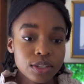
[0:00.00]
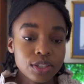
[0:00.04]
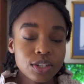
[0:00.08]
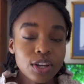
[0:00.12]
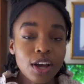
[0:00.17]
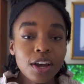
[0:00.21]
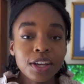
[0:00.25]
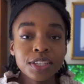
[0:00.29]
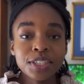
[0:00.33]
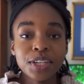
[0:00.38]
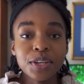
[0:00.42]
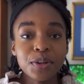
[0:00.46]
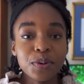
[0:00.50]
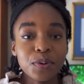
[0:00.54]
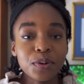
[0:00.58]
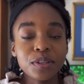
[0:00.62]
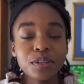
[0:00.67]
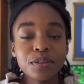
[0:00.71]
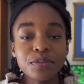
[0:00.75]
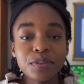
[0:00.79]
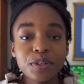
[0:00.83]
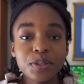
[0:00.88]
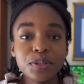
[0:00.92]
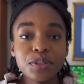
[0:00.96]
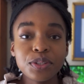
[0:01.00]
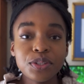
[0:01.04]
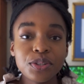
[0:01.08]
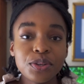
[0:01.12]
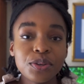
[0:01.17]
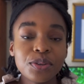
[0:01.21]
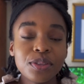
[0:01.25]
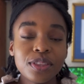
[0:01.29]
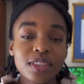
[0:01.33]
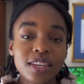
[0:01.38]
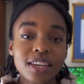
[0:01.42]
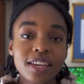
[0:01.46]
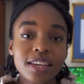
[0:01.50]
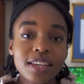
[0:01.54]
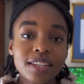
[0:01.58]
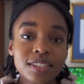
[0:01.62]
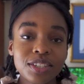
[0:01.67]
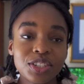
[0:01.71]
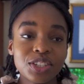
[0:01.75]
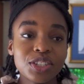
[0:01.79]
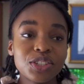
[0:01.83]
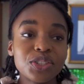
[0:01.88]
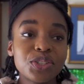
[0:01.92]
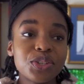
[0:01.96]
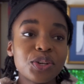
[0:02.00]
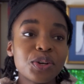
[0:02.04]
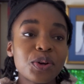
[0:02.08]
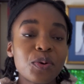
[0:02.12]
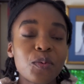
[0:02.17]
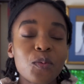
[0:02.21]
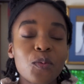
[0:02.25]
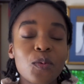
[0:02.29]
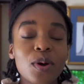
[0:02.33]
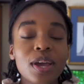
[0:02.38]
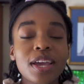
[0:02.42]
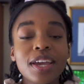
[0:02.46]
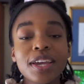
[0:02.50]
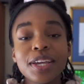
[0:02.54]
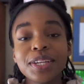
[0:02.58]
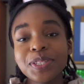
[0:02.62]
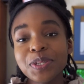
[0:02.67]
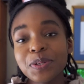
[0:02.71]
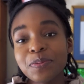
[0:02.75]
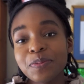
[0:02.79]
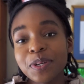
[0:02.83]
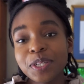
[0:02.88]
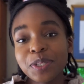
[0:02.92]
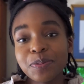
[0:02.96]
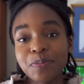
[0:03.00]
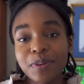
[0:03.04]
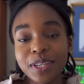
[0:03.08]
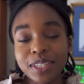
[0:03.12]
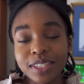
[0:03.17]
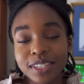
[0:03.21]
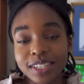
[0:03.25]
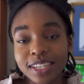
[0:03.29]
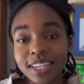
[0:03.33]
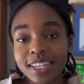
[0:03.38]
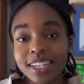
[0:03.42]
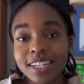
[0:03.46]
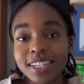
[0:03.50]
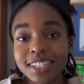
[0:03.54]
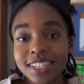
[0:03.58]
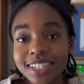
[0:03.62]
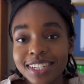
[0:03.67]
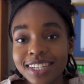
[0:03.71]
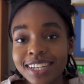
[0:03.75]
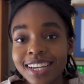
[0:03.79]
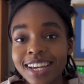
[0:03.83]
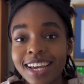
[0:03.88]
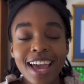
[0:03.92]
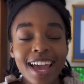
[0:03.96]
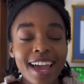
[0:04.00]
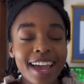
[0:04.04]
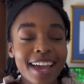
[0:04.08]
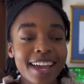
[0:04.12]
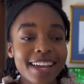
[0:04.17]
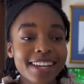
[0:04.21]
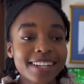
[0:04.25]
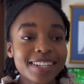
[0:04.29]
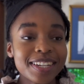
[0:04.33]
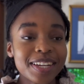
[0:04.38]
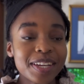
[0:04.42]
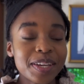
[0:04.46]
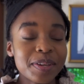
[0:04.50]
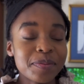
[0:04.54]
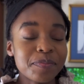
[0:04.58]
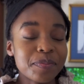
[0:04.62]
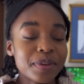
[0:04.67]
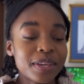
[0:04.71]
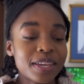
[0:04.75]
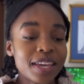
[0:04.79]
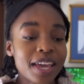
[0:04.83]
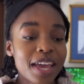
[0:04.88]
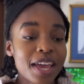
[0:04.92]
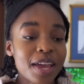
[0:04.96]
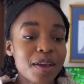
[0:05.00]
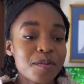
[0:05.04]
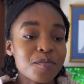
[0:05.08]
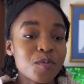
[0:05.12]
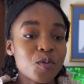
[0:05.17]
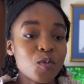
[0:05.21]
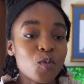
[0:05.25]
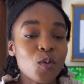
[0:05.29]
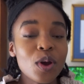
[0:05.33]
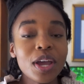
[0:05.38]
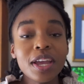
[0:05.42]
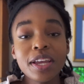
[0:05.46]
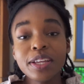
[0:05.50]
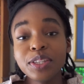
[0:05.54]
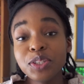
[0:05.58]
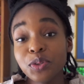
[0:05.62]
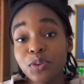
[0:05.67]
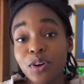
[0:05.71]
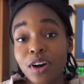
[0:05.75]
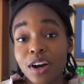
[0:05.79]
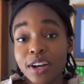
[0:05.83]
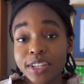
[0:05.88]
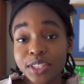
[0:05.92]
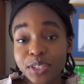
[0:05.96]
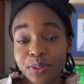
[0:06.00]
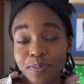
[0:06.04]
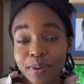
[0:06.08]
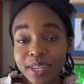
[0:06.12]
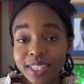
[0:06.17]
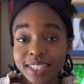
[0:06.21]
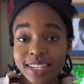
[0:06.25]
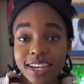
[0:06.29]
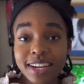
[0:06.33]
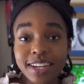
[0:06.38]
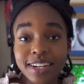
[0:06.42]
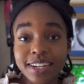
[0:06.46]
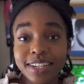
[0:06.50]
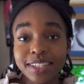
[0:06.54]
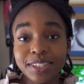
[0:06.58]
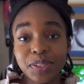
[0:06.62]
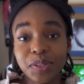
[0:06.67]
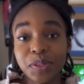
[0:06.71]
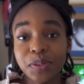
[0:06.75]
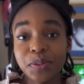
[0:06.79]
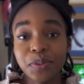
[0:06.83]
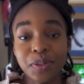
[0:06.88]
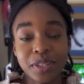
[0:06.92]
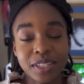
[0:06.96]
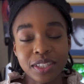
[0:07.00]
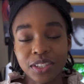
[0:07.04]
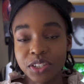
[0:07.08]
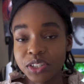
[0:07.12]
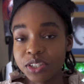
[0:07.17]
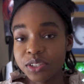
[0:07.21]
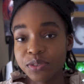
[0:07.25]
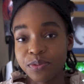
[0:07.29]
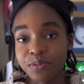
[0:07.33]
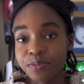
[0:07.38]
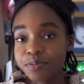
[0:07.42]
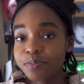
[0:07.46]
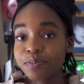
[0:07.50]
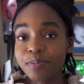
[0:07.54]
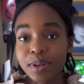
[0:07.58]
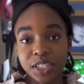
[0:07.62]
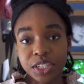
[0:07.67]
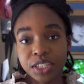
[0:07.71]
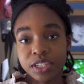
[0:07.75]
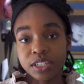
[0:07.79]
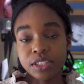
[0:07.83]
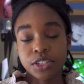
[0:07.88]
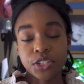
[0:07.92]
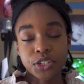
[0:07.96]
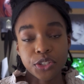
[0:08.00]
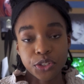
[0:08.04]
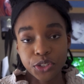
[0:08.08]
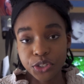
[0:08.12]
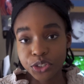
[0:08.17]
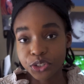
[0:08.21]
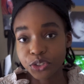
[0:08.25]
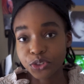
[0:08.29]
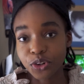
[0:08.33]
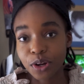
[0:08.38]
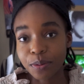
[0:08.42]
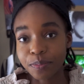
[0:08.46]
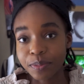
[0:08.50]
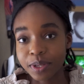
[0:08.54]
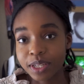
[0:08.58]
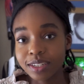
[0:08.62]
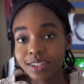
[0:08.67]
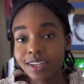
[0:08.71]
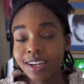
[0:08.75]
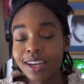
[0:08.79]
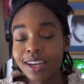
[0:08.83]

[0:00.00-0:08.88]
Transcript: Starting all of those new things just took way too much mental energy, and it became way too hard to maintain it, so it's just much easier to drop it.